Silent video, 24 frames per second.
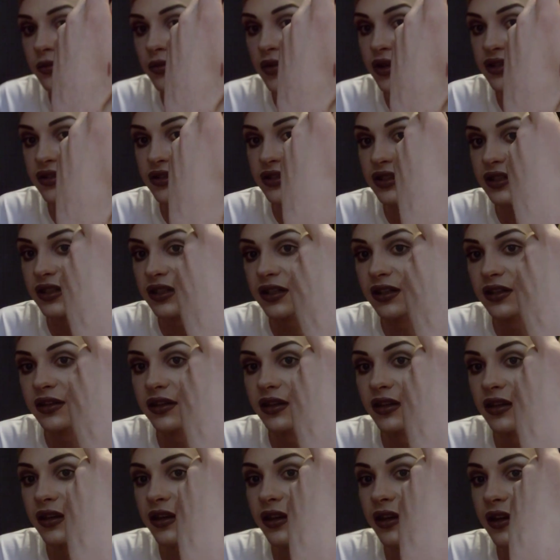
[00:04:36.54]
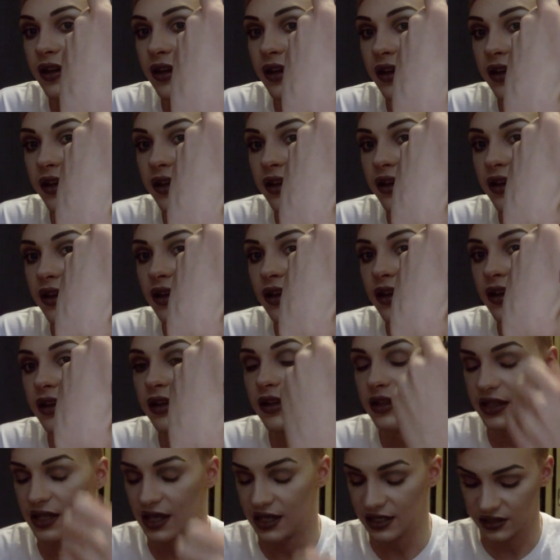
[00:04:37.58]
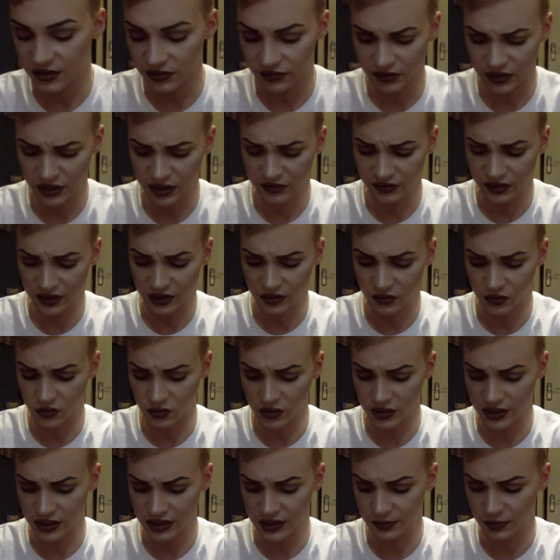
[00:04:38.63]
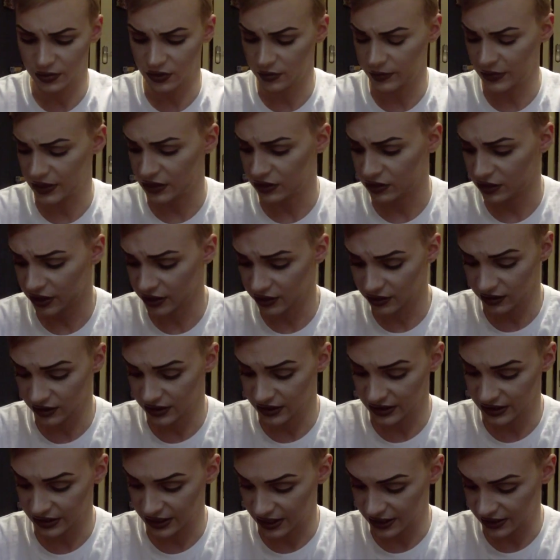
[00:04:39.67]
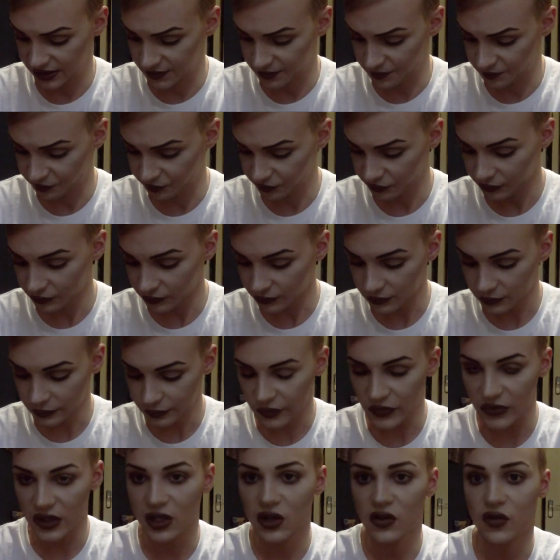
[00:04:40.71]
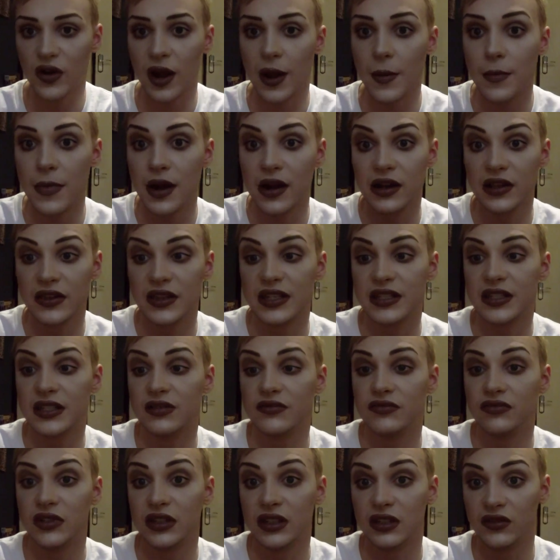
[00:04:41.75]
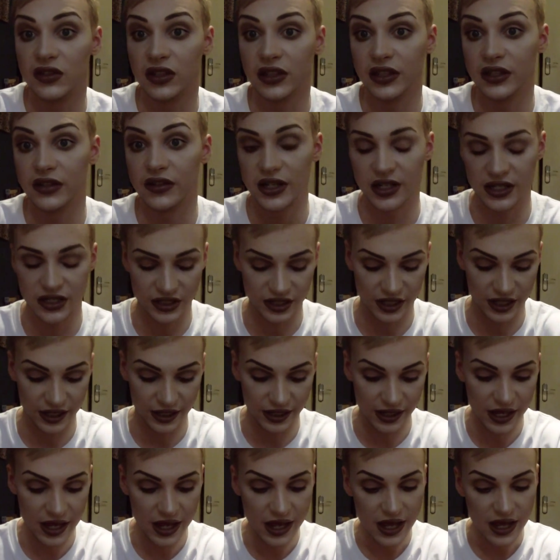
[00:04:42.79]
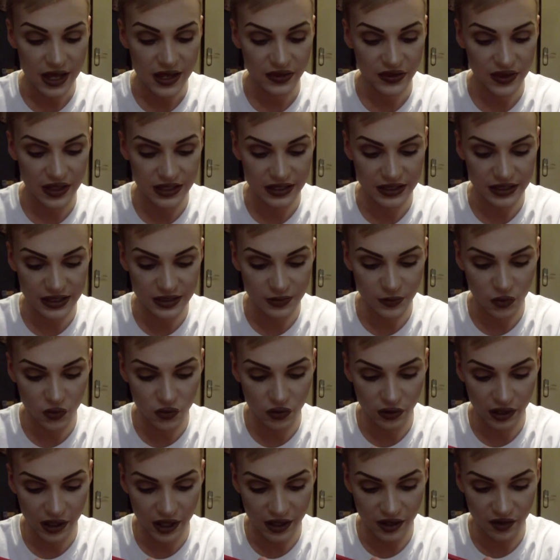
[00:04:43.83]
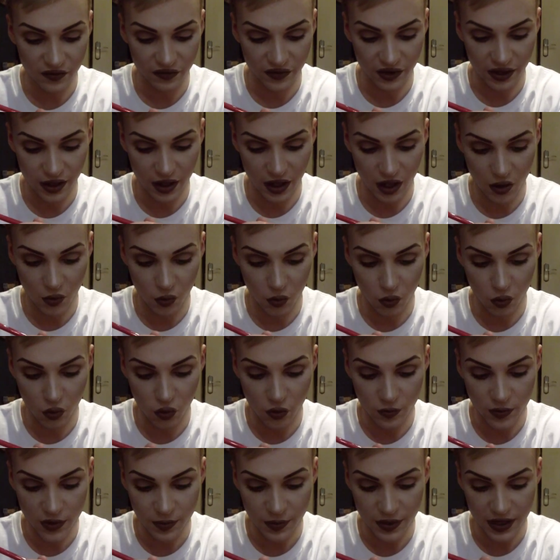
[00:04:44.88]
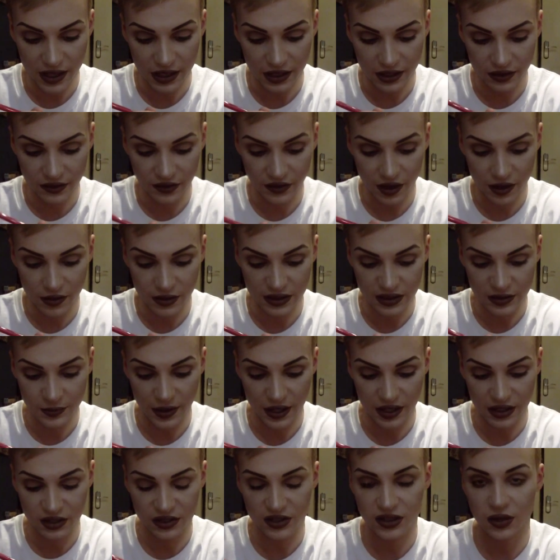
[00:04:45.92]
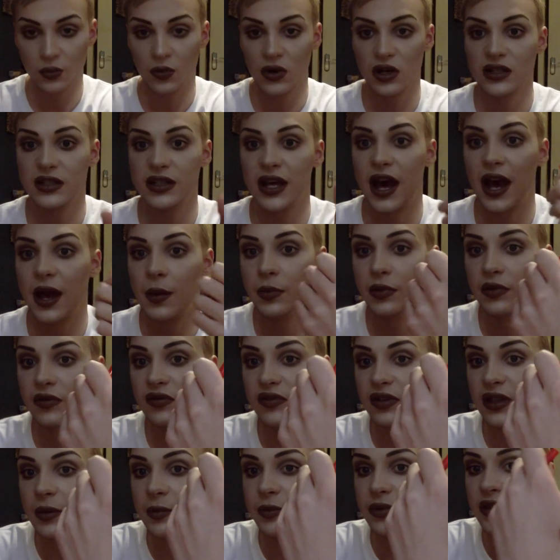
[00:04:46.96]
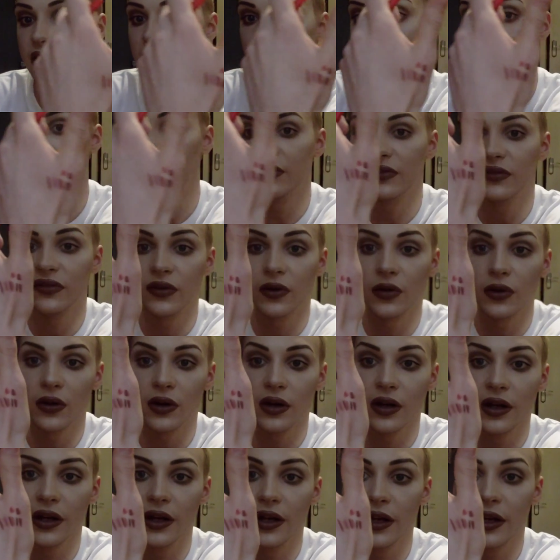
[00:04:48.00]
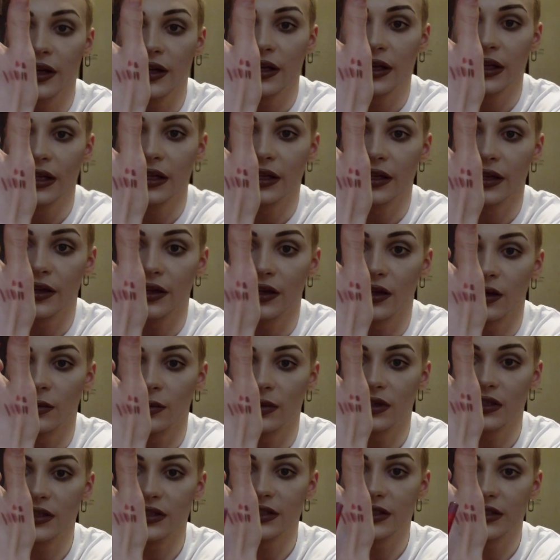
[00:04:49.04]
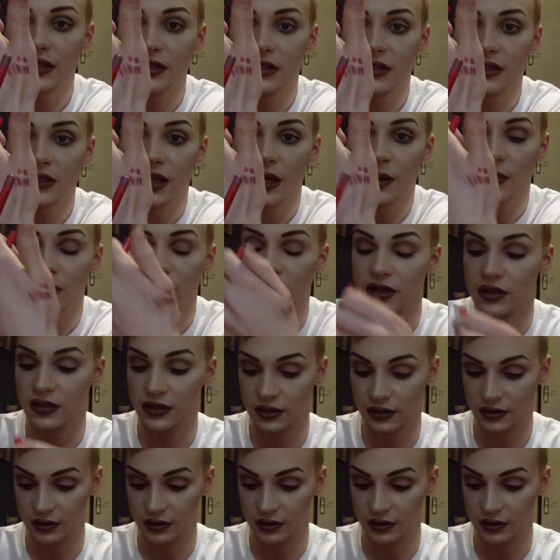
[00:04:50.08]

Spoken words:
it was underneath. Yeah, it's a really gorgeous plummy colour, as it says. Cranberry, this is a really great shade. This is more kind of a warmer pink though, it depends on what type of lip you're going for. It's that one.